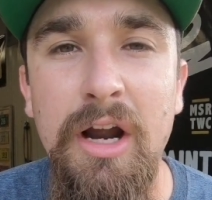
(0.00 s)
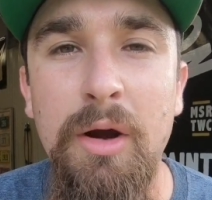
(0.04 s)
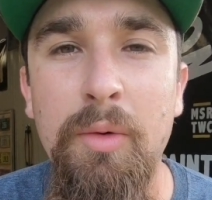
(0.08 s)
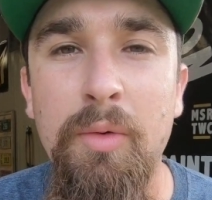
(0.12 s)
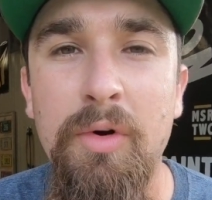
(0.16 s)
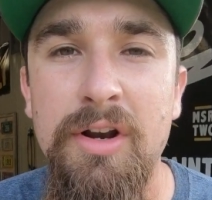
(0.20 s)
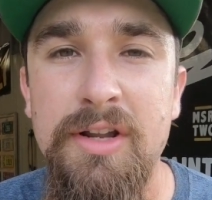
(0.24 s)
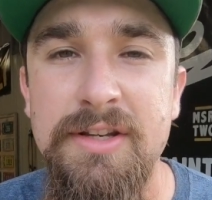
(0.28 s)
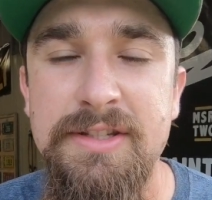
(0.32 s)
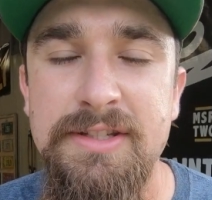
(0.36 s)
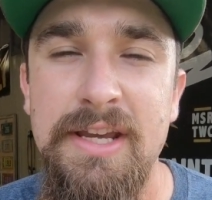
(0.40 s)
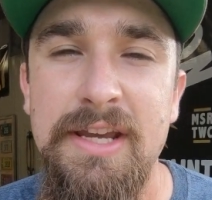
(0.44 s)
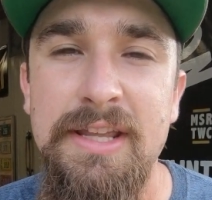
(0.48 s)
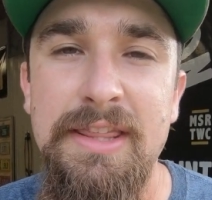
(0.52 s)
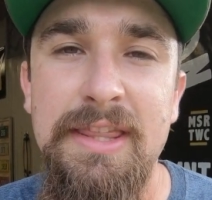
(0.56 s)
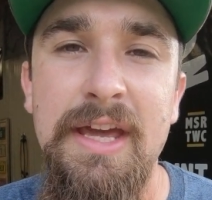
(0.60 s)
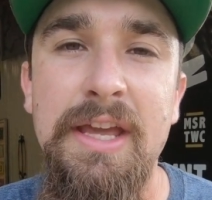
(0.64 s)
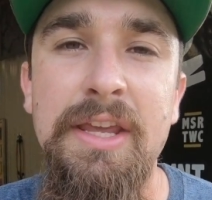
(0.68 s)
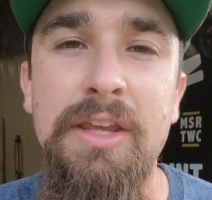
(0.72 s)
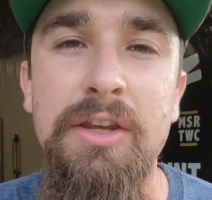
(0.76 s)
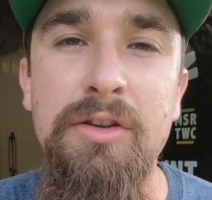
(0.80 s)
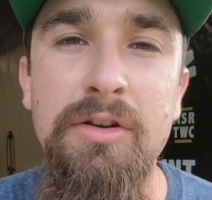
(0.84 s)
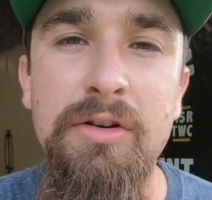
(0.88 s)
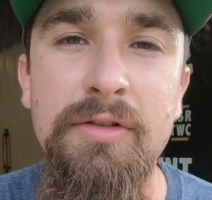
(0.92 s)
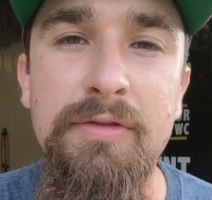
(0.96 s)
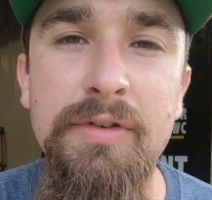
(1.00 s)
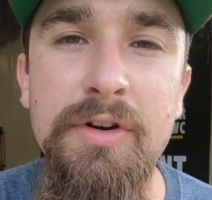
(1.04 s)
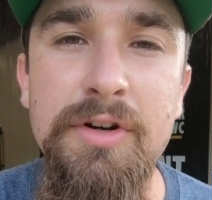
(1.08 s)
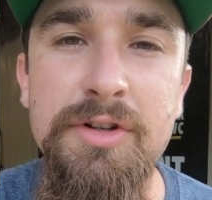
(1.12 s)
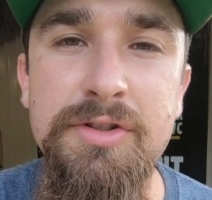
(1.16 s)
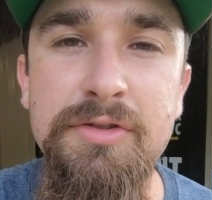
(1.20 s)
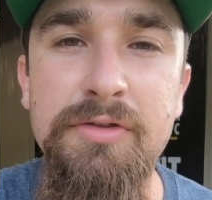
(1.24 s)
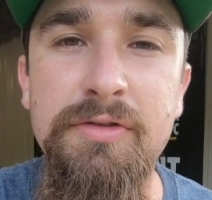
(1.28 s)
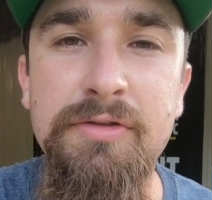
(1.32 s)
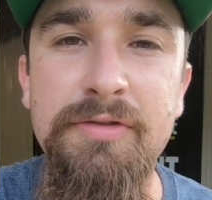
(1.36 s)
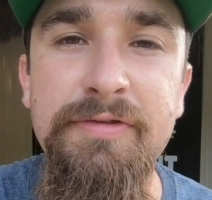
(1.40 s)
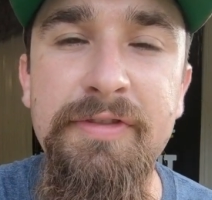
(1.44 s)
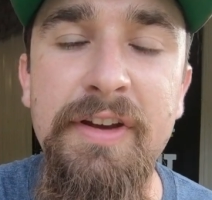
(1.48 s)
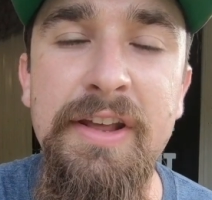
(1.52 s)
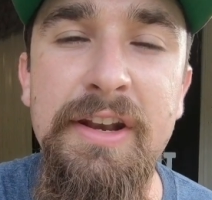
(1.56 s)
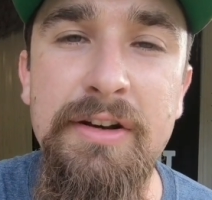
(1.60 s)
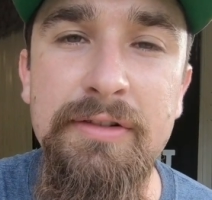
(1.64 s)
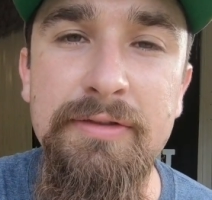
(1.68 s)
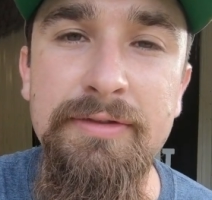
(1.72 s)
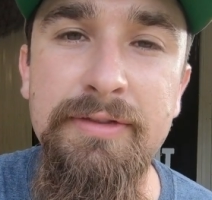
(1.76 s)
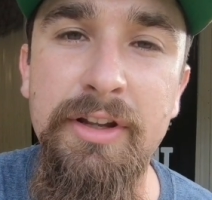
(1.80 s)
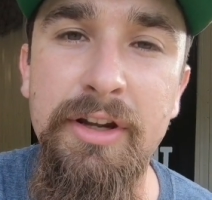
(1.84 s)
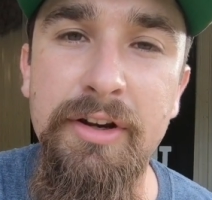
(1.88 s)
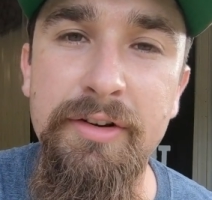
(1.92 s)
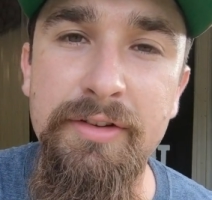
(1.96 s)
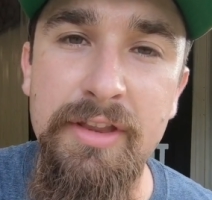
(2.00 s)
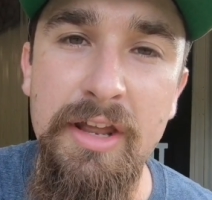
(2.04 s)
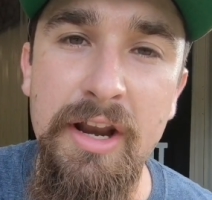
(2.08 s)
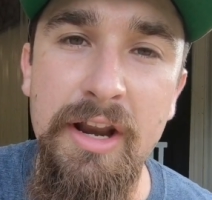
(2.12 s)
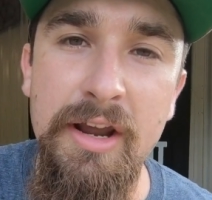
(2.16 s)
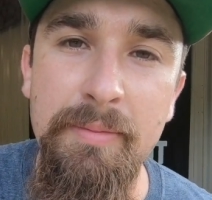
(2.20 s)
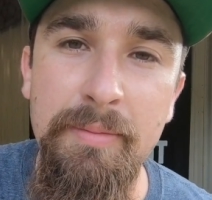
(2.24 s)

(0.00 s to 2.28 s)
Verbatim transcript: I wanna take that universal fender flare that I